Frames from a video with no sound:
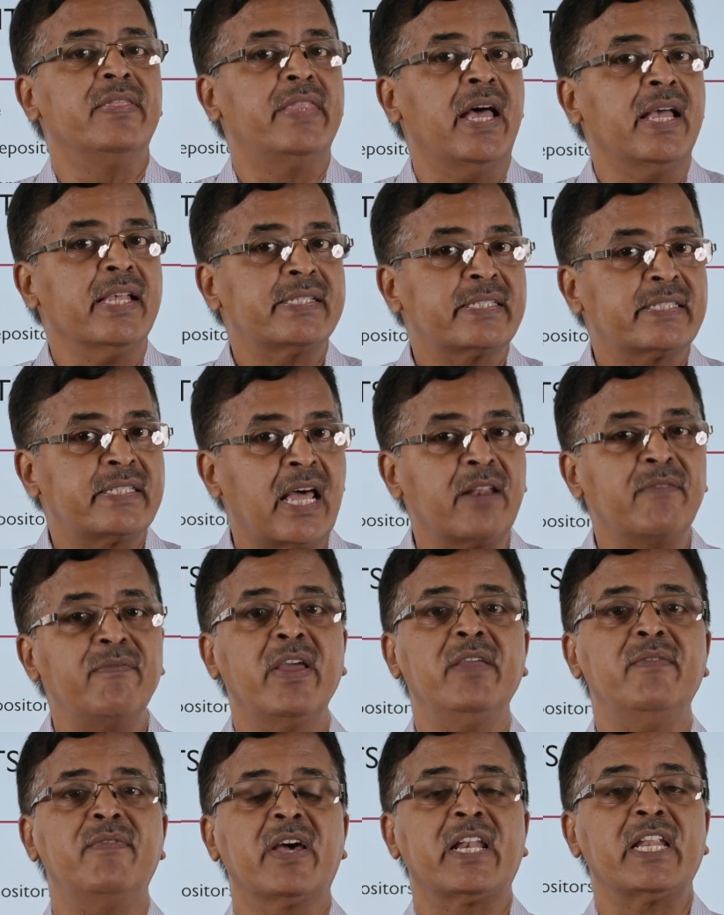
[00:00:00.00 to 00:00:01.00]
the
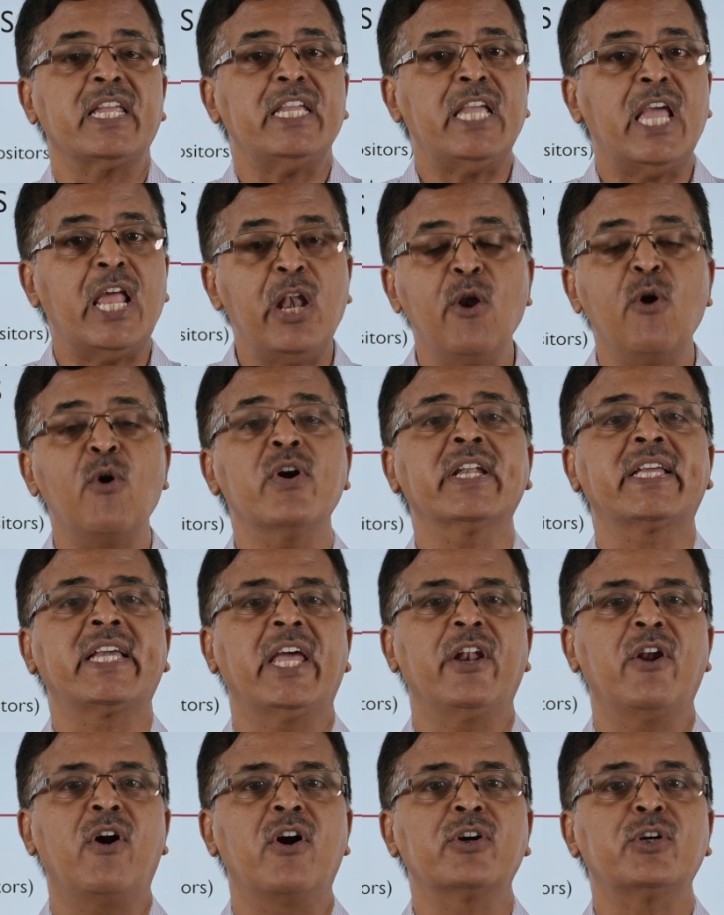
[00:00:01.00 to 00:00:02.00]
survivor alone
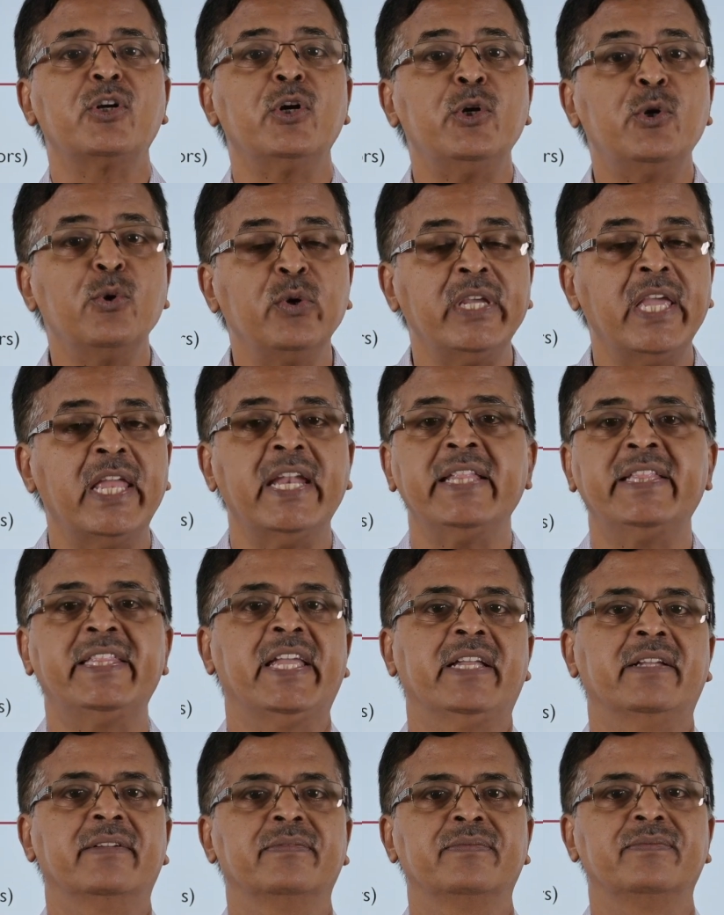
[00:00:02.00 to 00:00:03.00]
cannot do
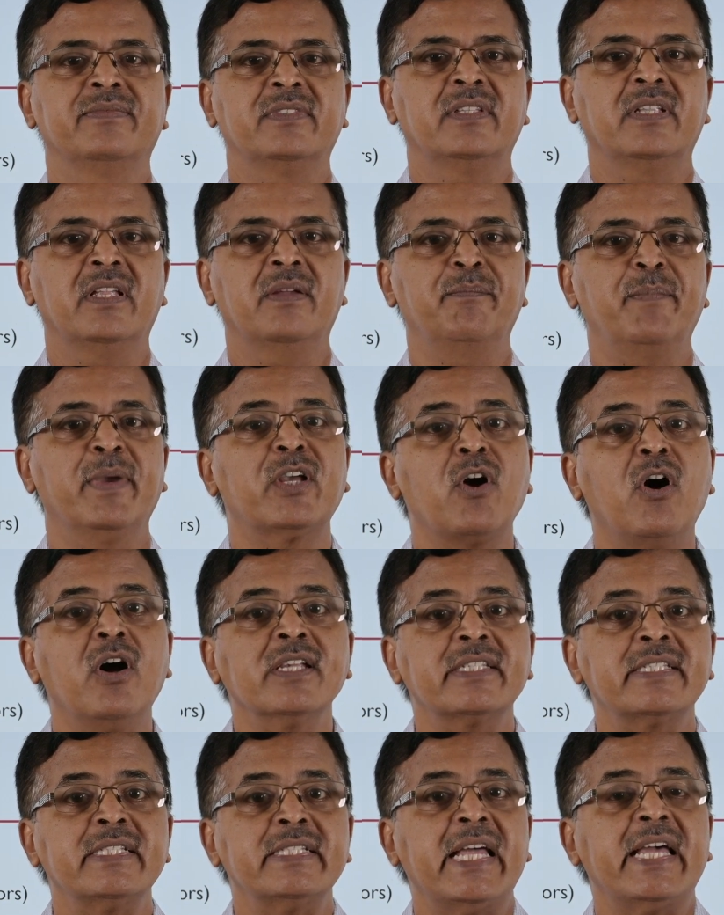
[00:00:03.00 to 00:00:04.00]
anything
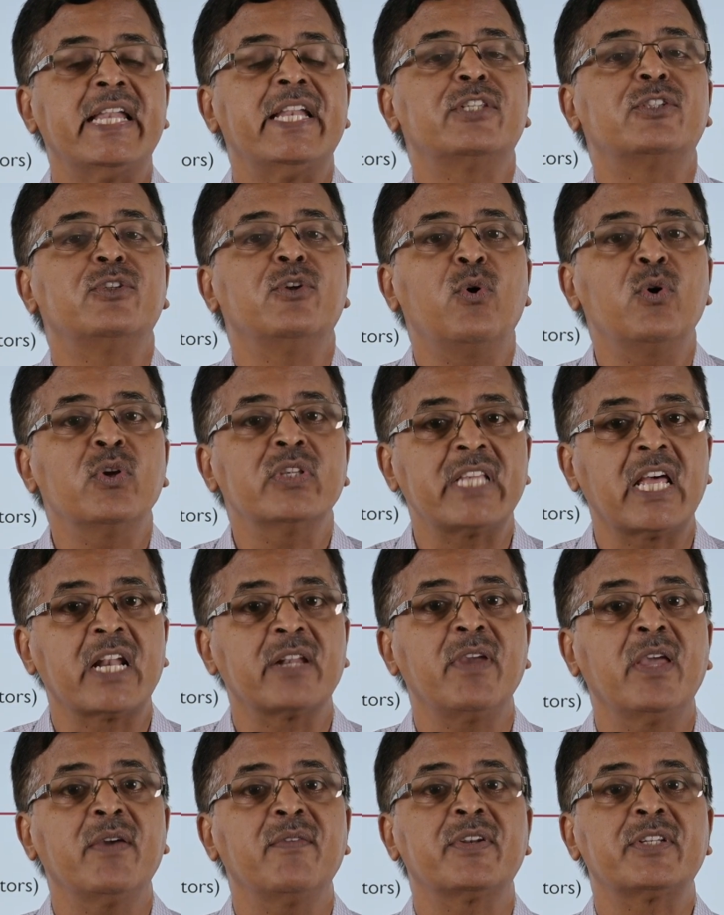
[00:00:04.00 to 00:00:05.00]
because there is no
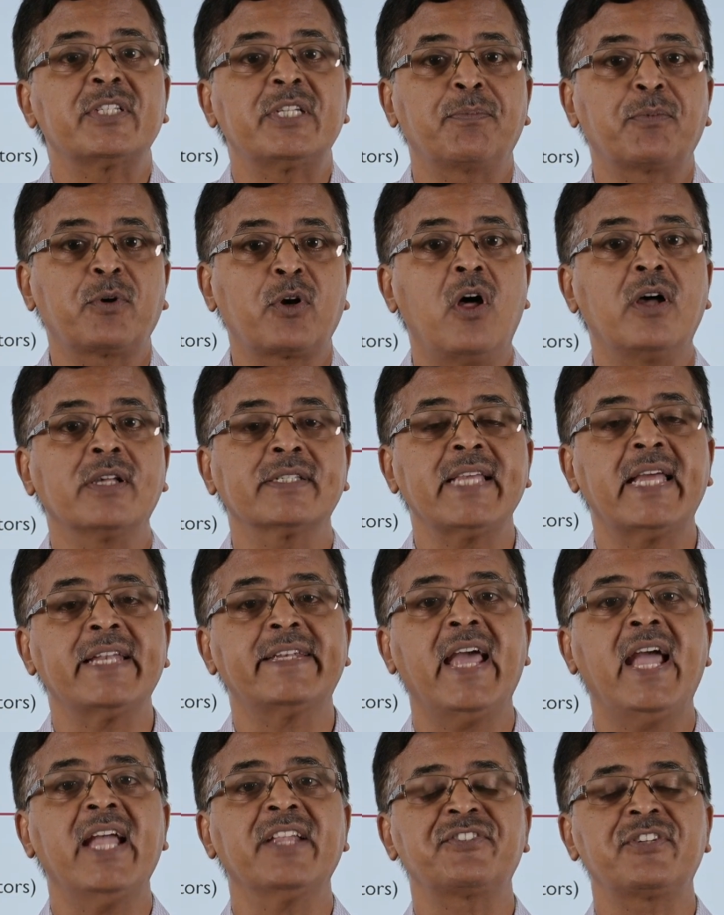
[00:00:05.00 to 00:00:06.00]
survivorship clause
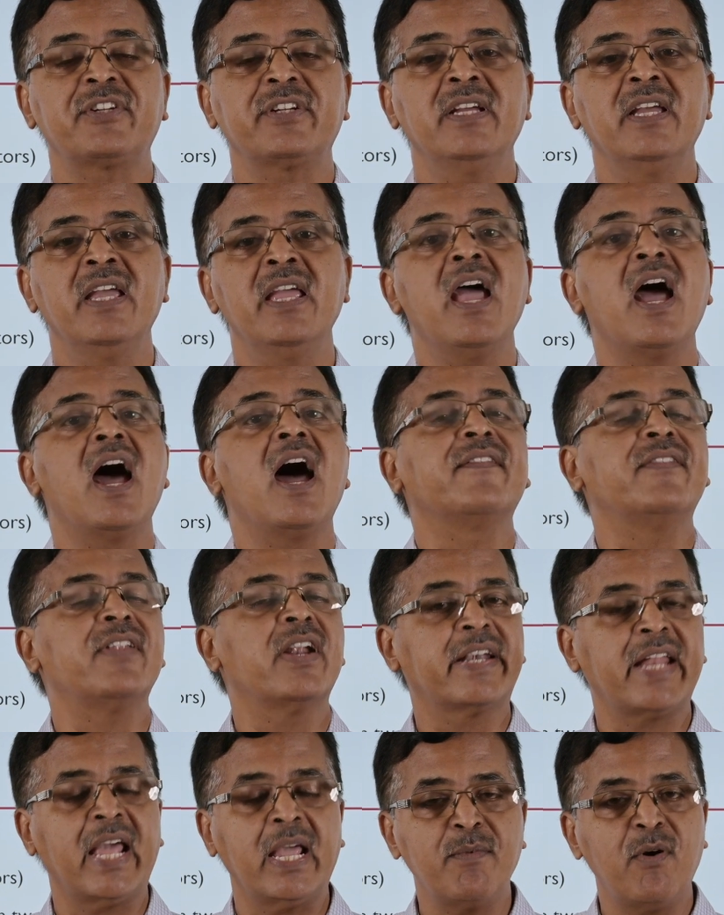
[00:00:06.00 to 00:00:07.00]
attached at
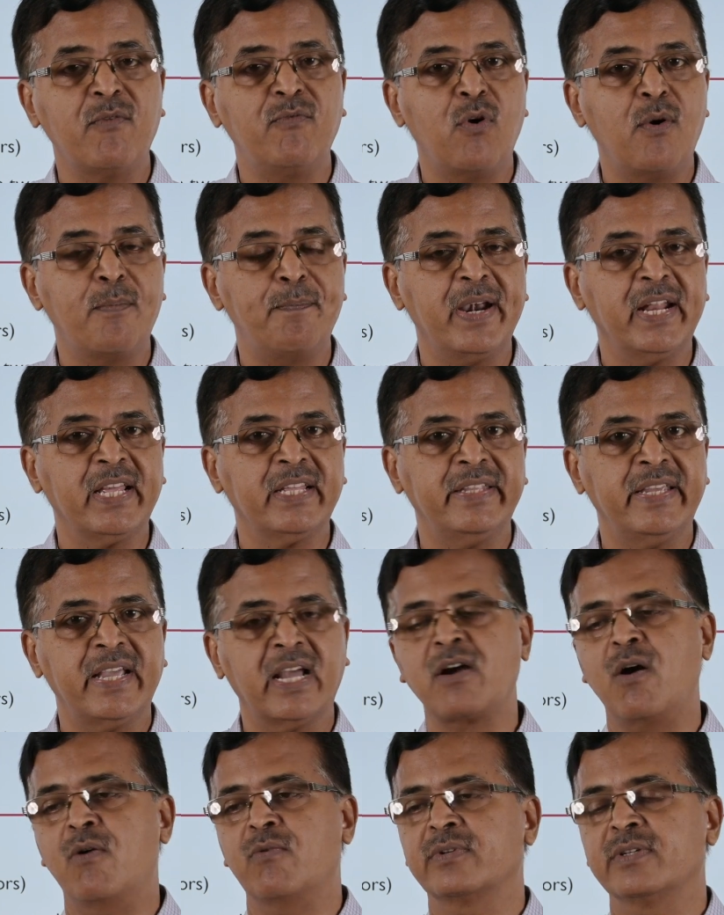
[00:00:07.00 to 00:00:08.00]
the time of opening the
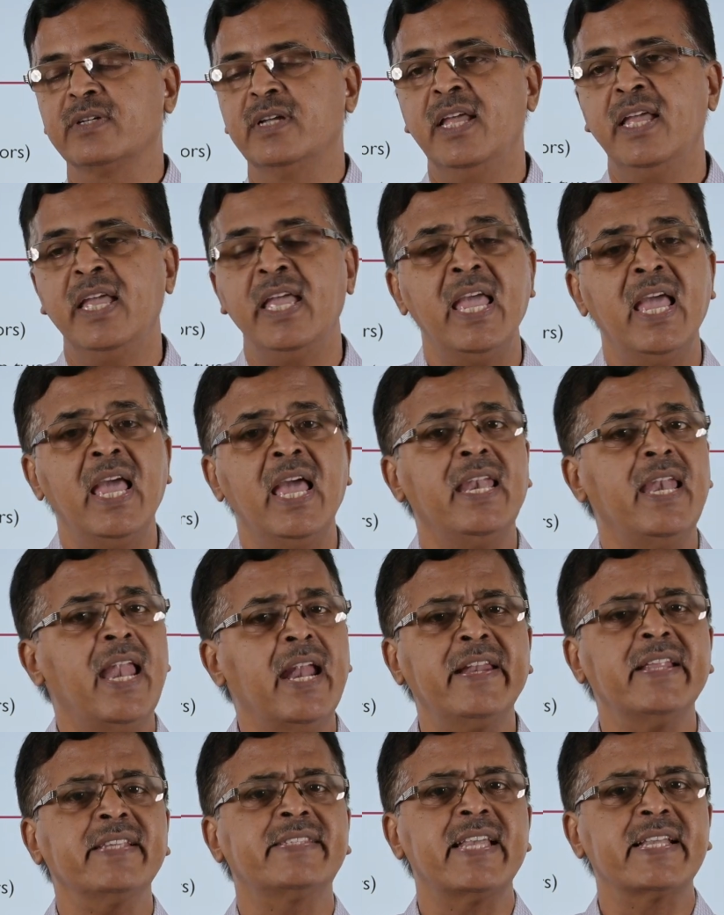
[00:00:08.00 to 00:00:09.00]
account.
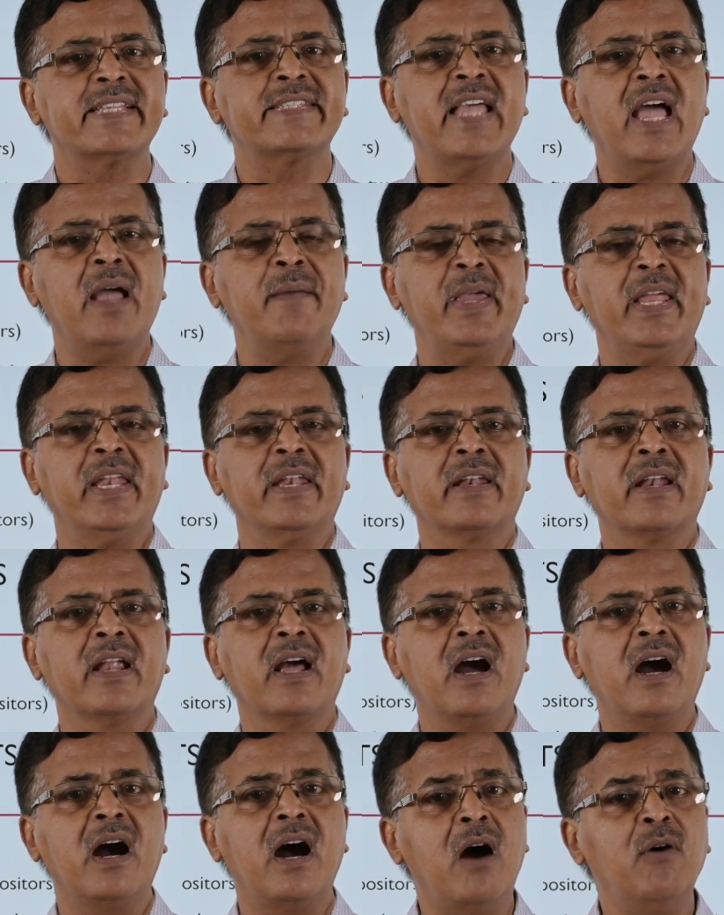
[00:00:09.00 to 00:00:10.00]
Let us examine
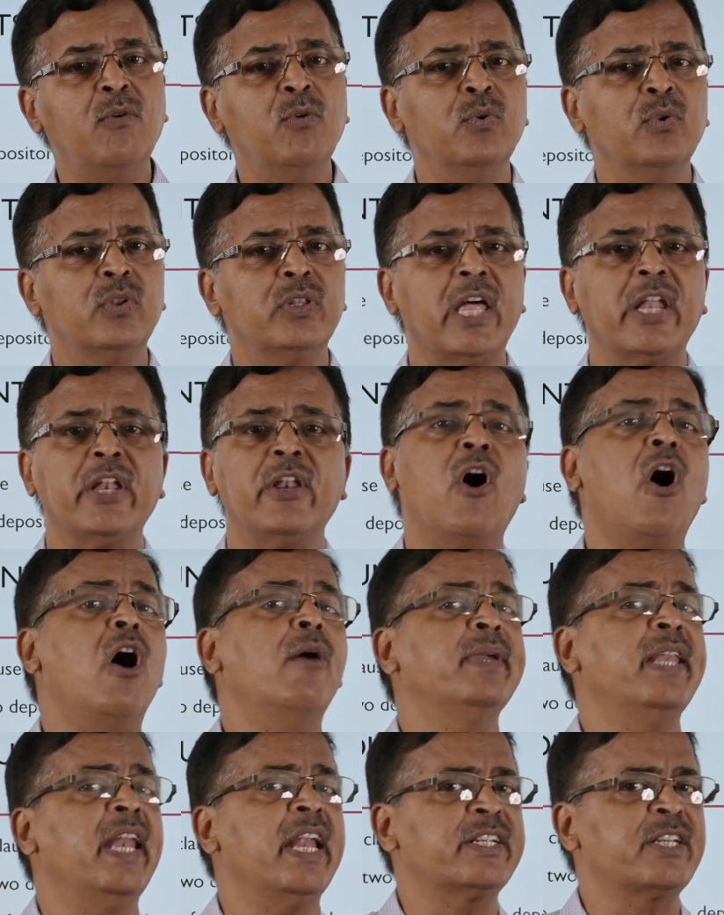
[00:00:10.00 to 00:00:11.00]
how the
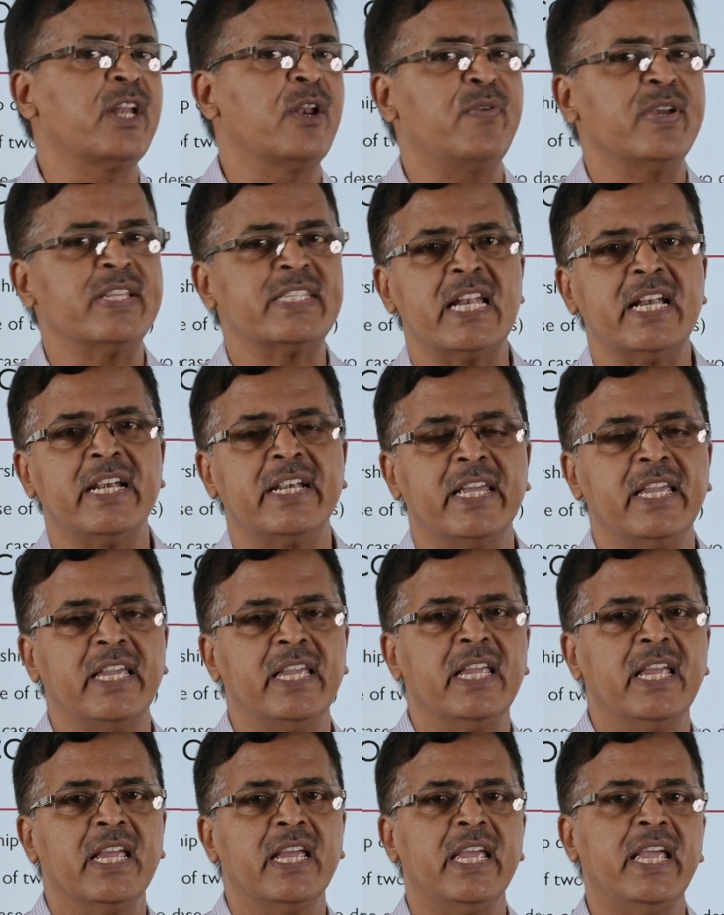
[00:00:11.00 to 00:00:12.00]
nomination
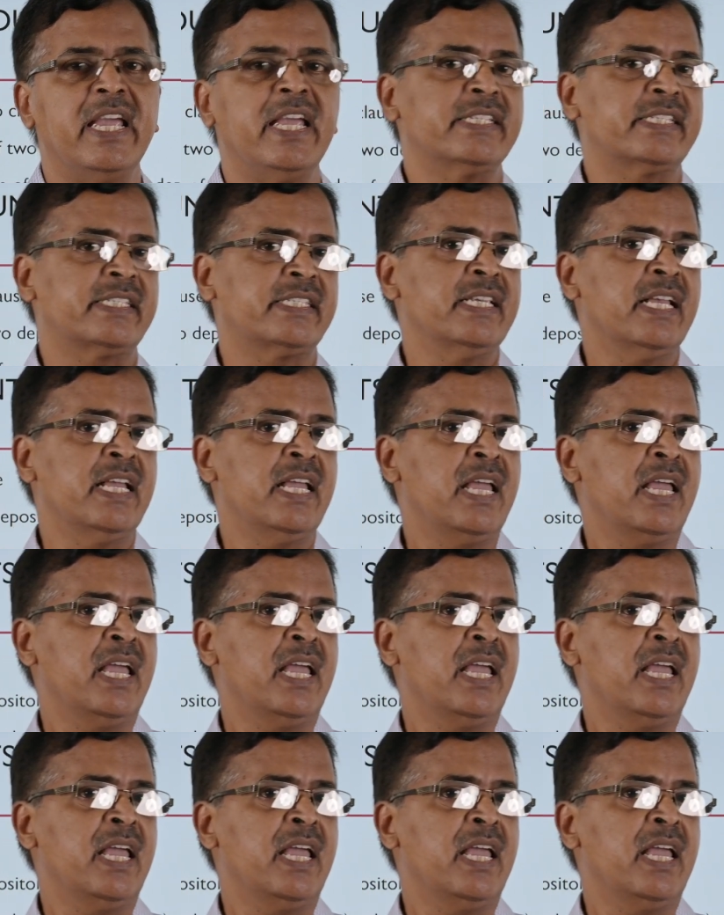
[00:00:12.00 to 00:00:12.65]
facility is